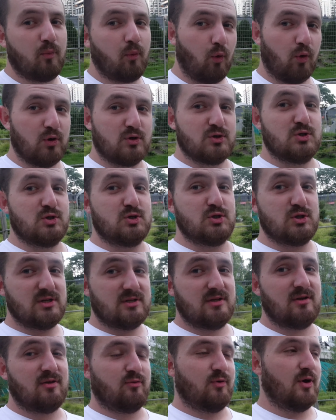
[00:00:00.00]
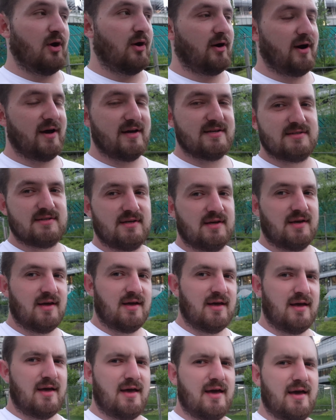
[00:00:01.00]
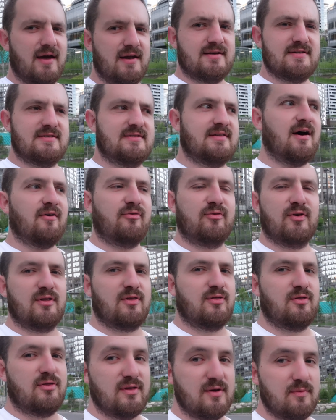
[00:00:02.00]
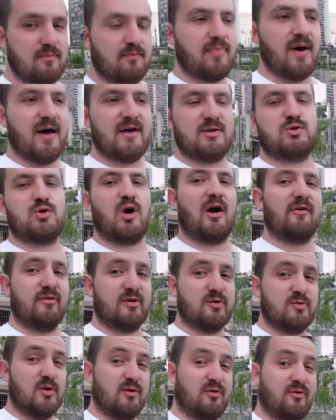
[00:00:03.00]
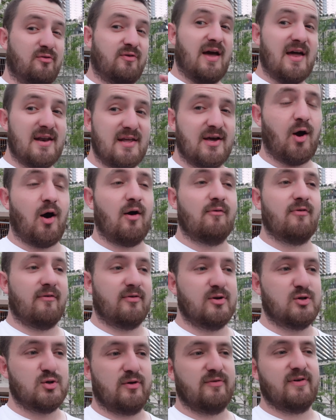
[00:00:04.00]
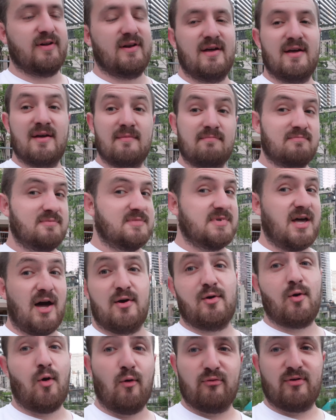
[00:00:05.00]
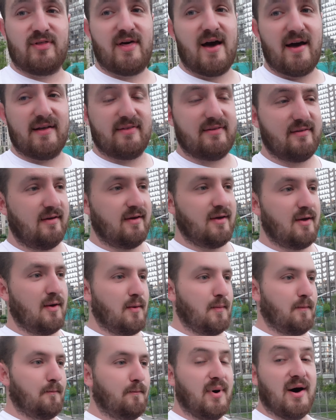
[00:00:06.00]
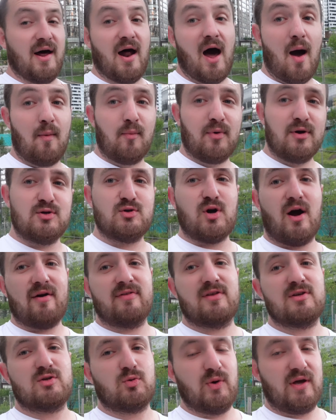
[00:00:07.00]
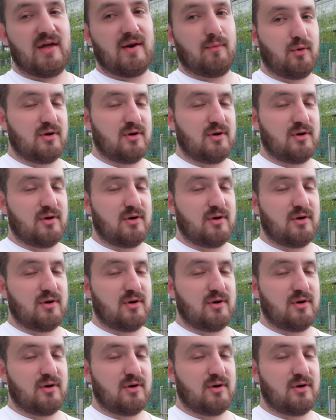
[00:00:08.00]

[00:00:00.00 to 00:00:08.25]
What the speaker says: Porsche GT3 RS. It is definitely the best driving experience of any car I've ever driven. Kind of known for that, but I'm going to drive it this weekend.